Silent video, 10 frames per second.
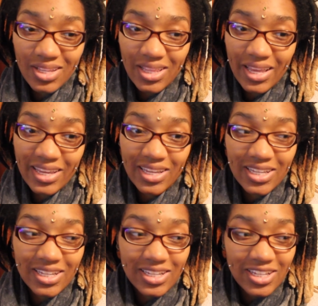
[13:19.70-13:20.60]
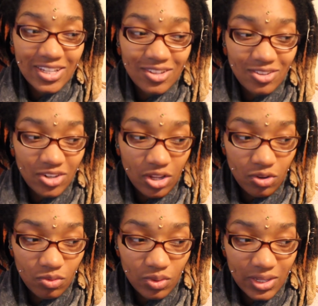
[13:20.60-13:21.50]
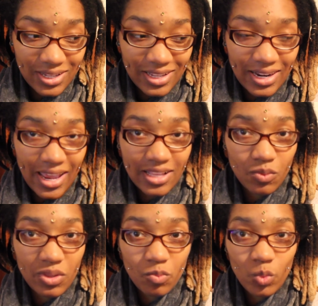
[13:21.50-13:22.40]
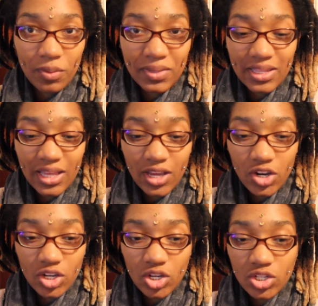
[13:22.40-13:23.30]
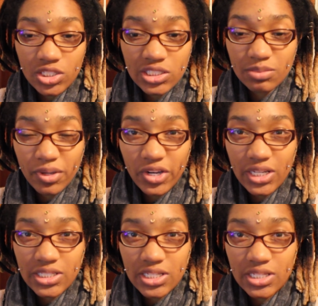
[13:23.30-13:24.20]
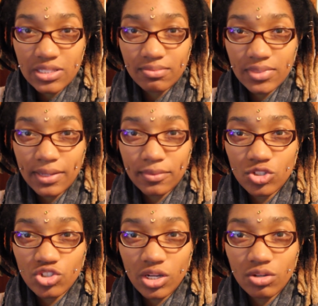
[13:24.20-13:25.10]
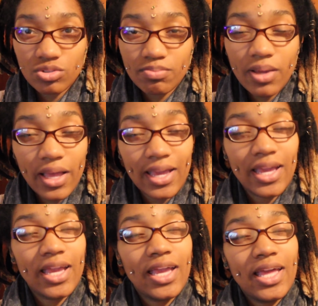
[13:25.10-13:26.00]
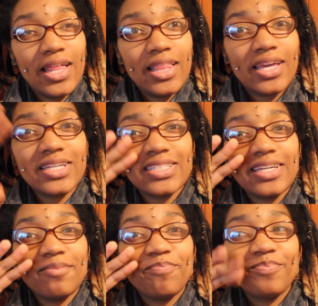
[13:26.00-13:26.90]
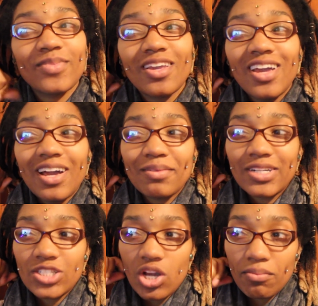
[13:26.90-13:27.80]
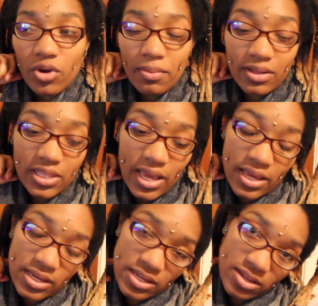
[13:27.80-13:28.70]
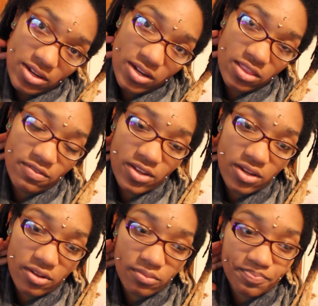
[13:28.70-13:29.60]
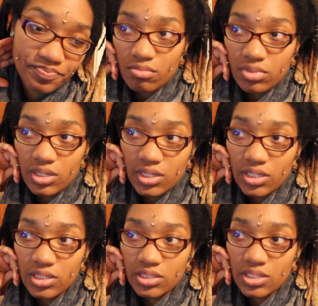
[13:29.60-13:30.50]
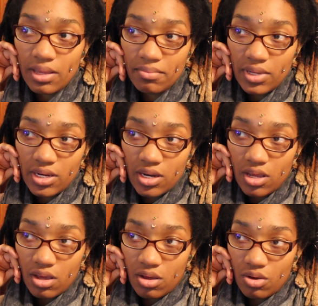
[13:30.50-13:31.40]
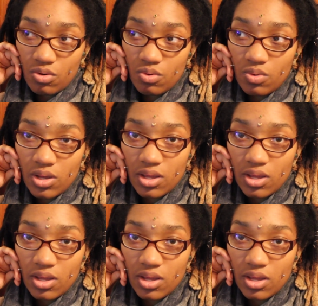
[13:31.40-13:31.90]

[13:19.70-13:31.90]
like, you know, connecting with women that are experiencing some type of struggles. But like I said, I'm gonna talk more about that in another video. Please let me know